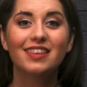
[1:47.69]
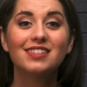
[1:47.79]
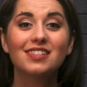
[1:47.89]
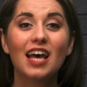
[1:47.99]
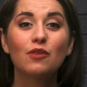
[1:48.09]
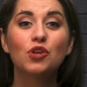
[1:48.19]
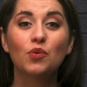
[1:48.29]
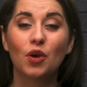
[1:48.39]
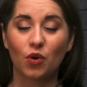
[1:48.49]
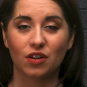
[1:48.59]
This is how
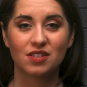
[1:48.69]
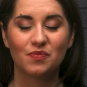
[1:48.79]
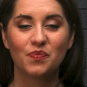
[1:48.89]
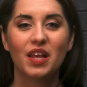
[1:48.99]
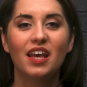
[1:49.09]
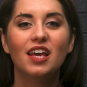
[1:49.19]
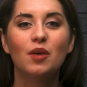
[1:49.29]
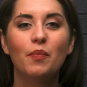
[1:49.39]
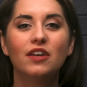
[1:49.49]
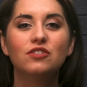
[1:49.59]
Donut works.
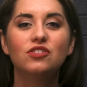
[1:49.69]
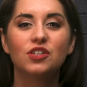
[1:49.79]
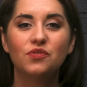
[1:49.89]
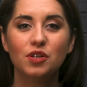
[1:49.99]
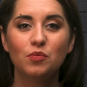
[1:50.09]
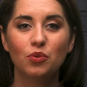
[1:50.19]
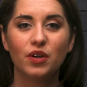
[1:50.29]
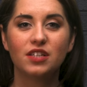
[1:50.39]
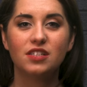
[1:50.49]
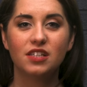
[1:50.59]
It pairs different
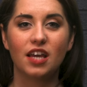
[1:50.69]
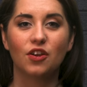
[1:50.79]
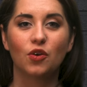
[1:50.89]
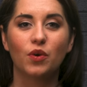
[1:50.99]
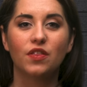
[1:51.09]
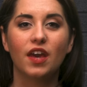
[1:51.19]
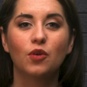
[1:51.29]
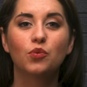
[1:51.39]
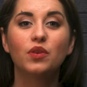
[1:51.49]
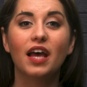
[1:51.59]
employees together with
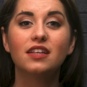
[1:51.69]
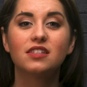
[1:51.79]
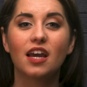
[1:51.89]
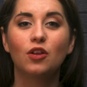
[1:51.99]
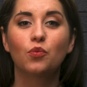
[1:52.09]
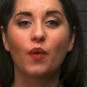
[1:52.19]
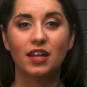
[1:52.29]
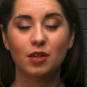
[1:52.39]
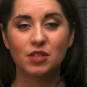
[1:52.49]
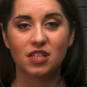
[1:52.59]
a roulette style
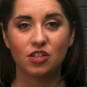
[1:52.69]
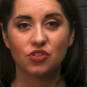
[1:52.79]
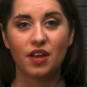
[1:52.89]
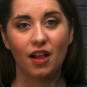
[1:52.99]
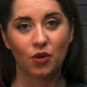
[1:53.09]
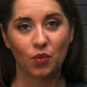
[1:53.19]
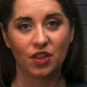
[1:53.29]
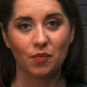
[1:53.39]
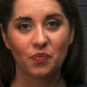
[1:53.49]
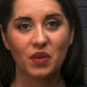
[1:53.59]
randomization
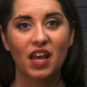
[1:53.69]
algorithm.